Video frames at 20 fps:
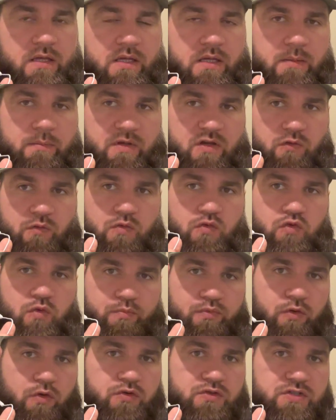Because when you
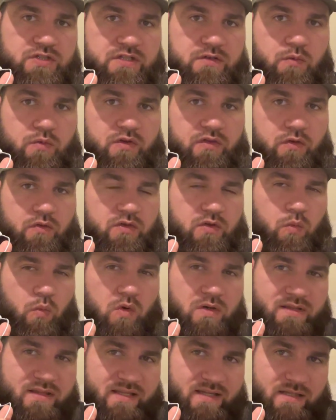approach it with only
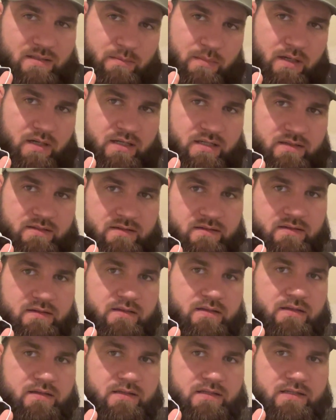one thing in mind,
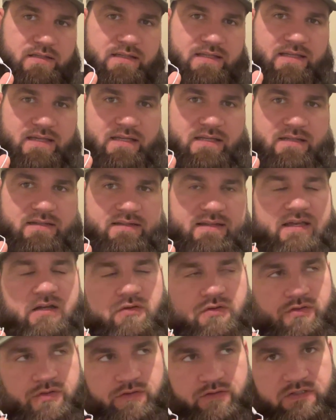it can
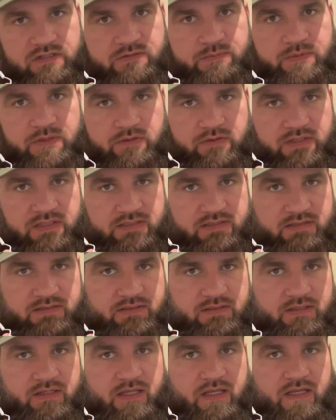tailor your experience.
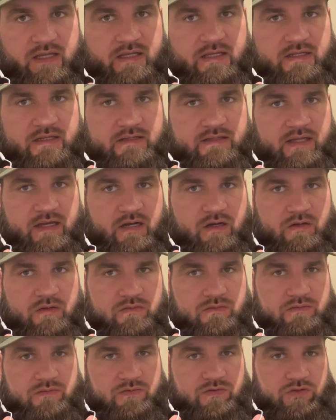
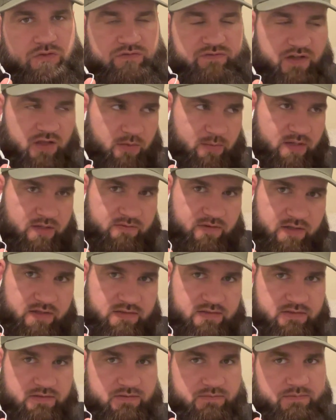Now, should you follow my
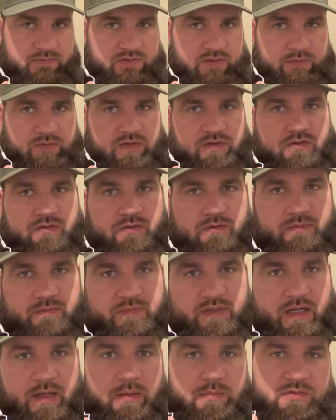advice? It's up to you.
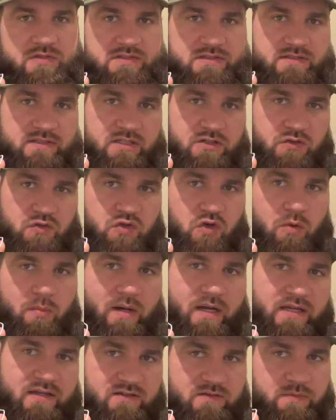But I'm just letting you know
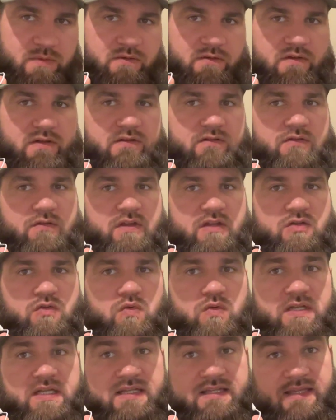my experience so that you
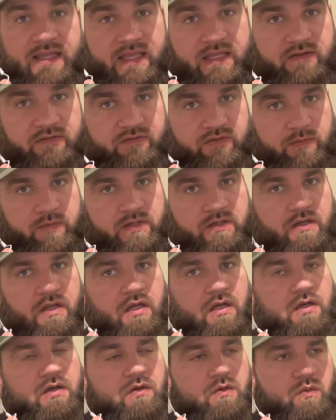can take from it
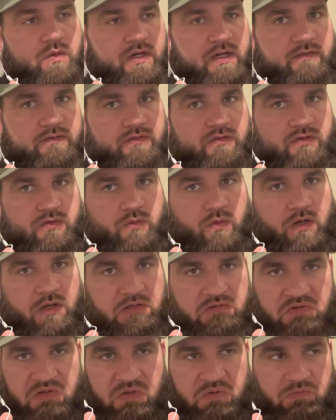whatever you
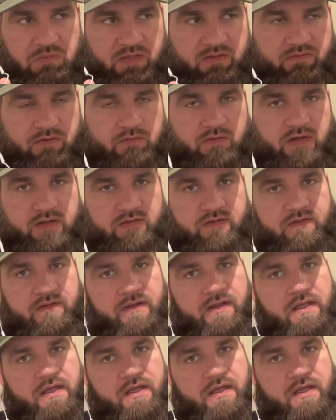want and leave the rest.